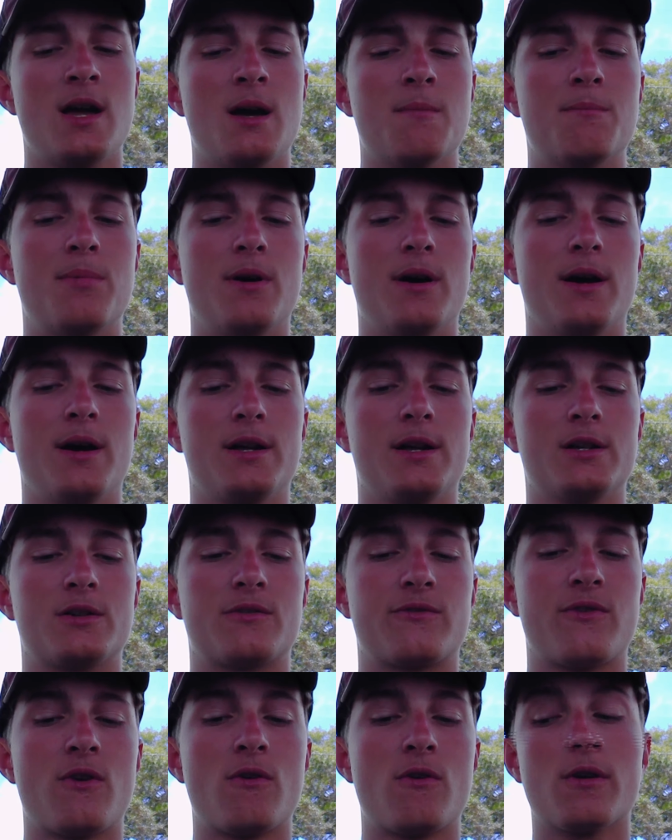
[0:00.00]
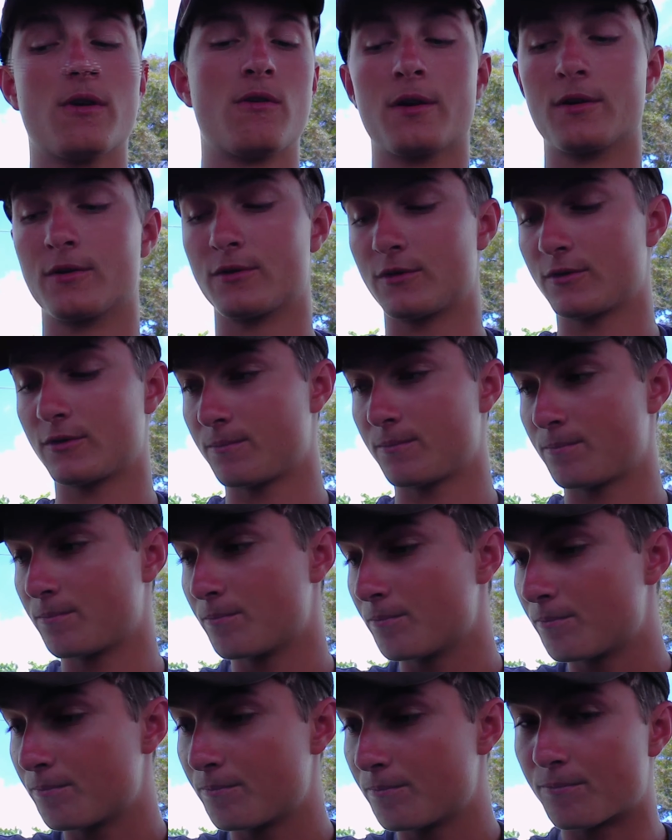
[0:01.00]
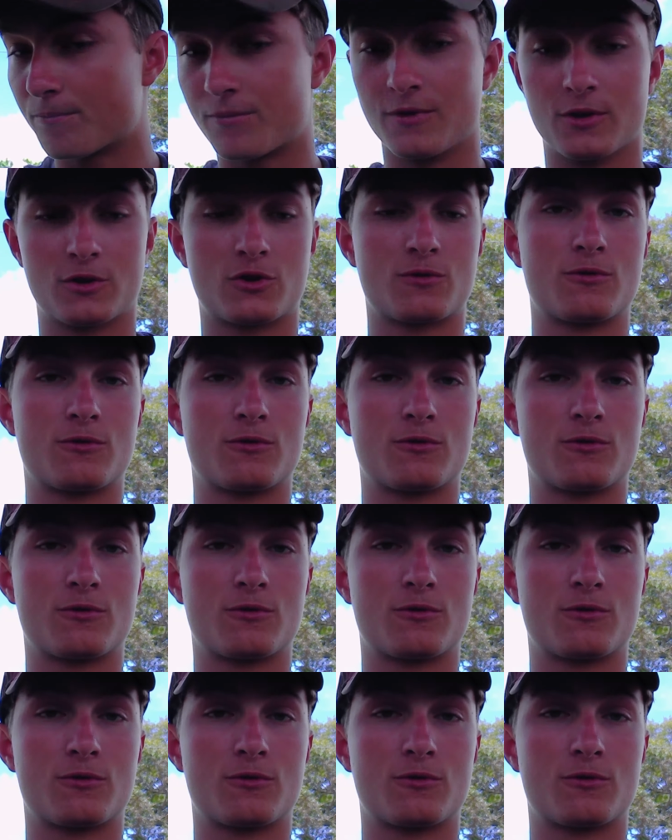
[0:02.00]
But as far as the